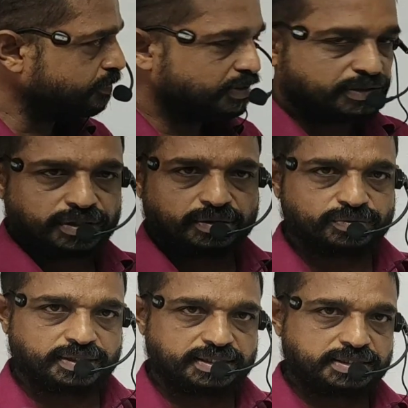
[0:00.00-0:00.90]
So now
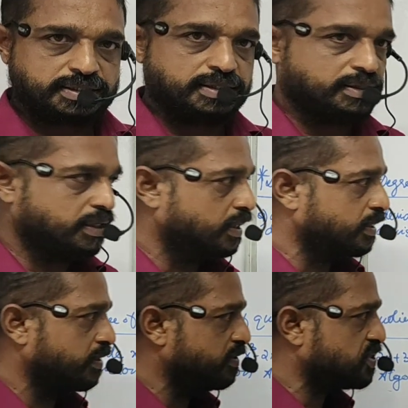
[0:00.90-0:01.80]
what is
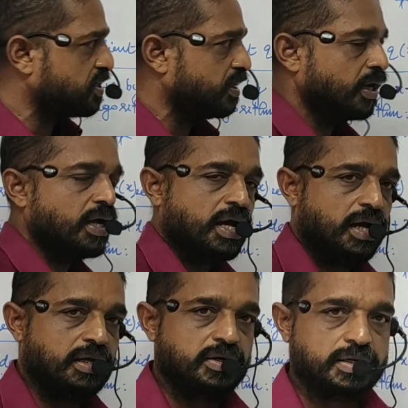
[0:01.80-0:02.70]
the division
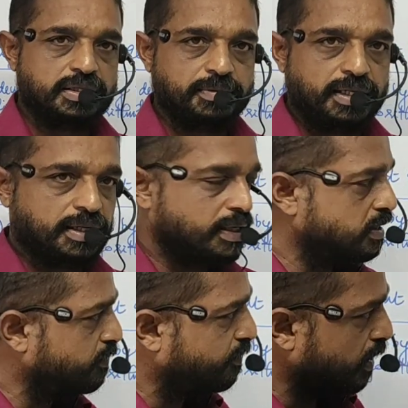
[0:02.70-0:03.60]
algorithm in the
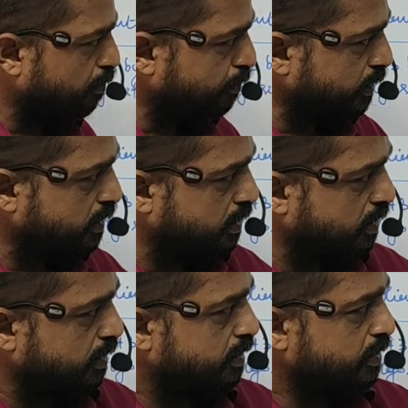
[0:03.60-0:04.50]
case of
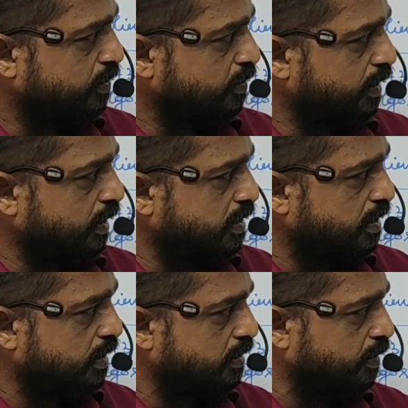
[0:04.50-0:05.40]
numbers? So let
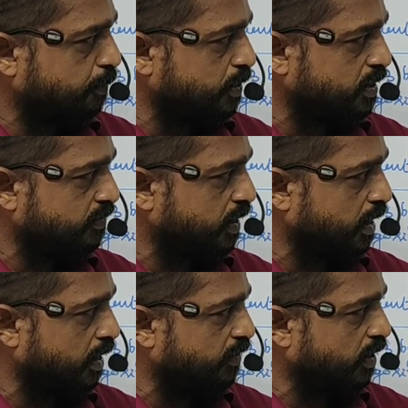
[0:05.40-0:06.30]
us suppose we
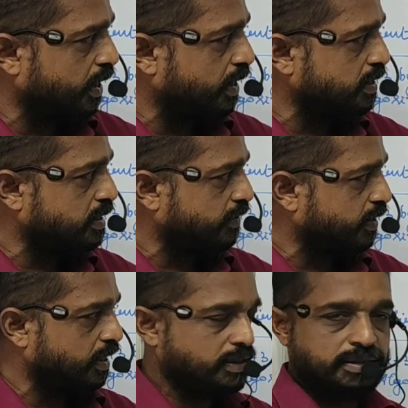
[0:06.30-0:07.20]
are dividing
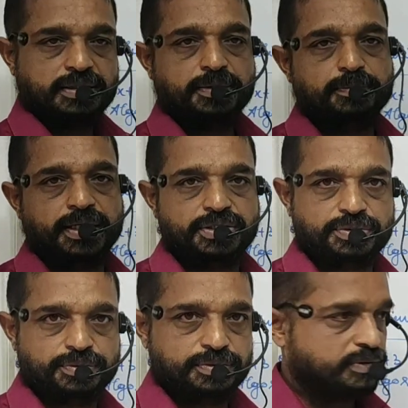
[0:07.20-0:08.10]
7 by
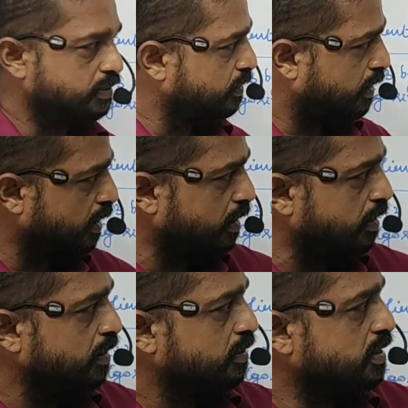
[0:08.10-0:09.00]
2.
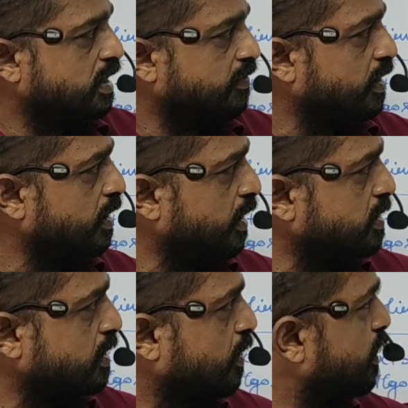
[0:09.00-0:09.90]
Here the 7
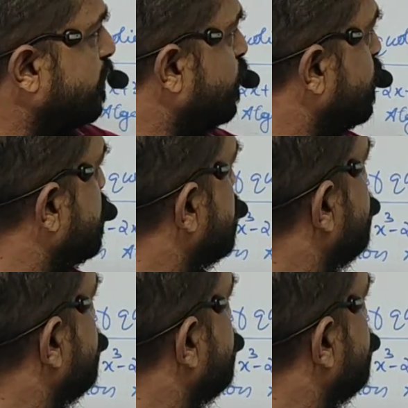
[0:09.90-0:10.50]
is called what?